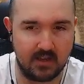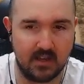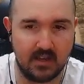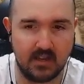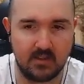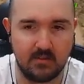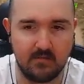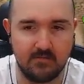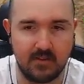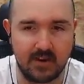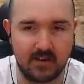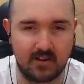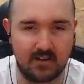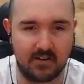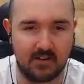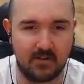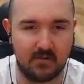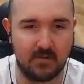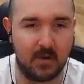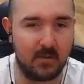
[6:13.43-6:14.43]
you rec
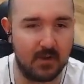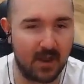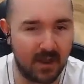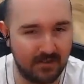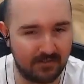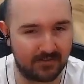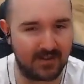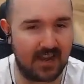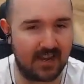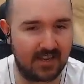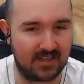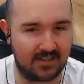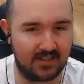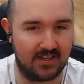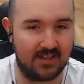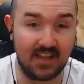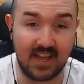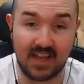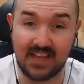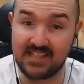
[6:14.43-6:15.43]
you know every asset.
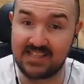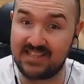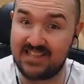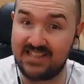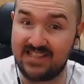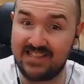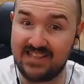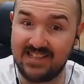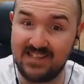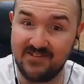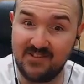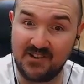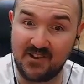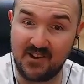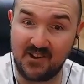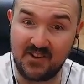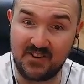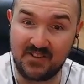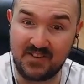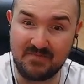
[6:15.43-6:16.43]
Is this the little
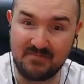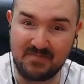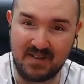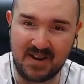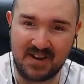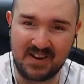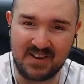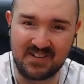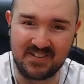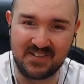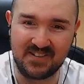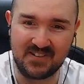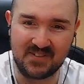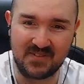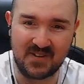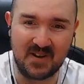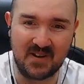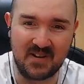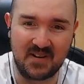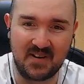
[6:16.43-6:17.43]
concrete bunker as
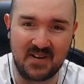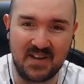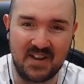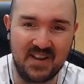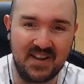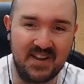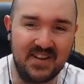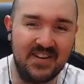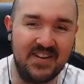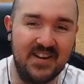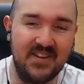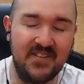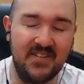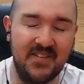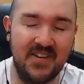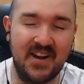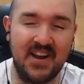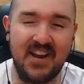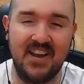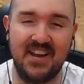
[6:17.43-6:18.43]
well? No
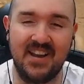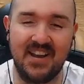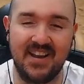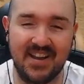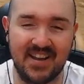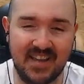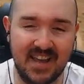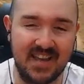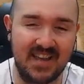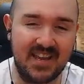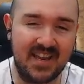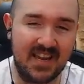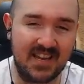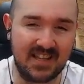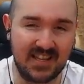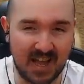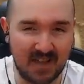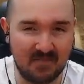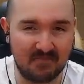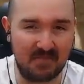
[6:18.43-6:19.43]
way. Yeah, you had
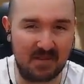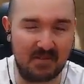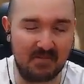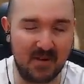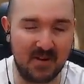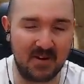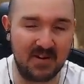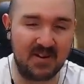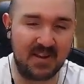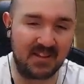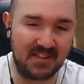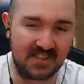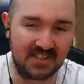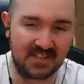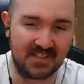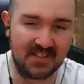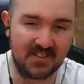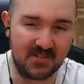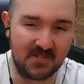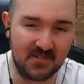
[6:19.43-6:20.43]
that big one. You had this
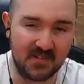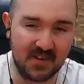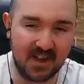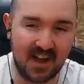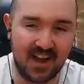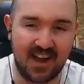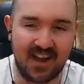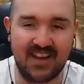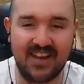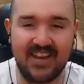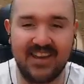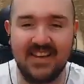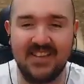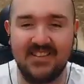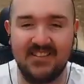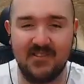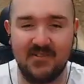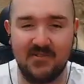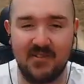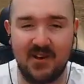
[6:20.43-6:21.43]
little. It is
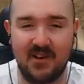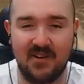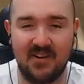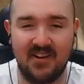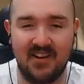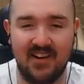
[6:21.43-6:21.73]
as well.